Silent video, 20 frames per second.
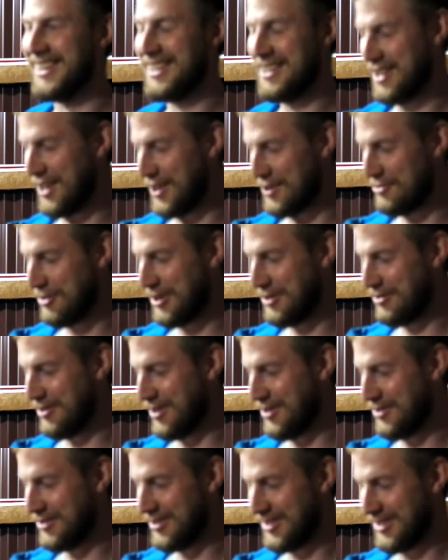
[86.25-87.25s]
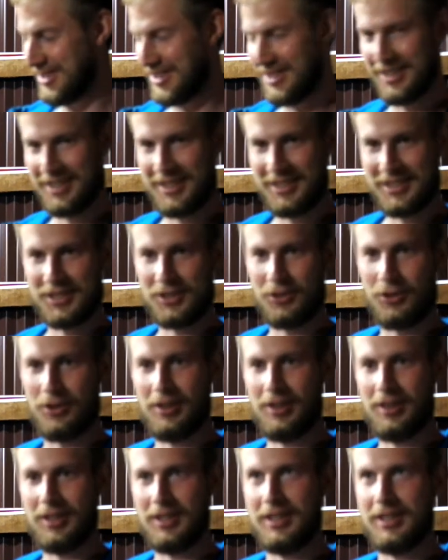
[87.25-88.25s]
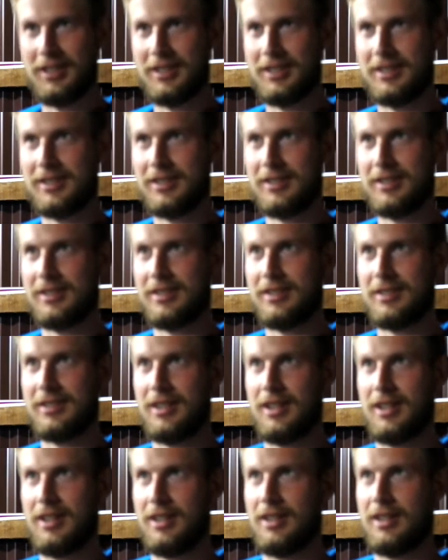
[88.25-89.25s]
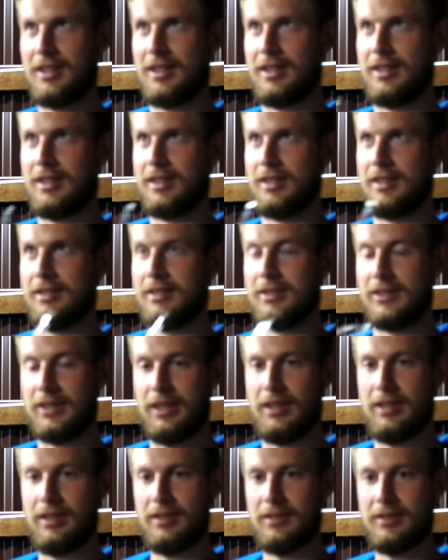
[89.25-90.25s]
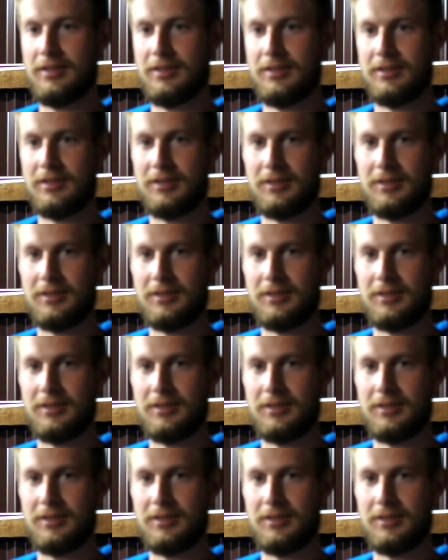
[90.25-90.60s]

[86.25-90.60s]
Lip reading: The other way around, soil is Xing,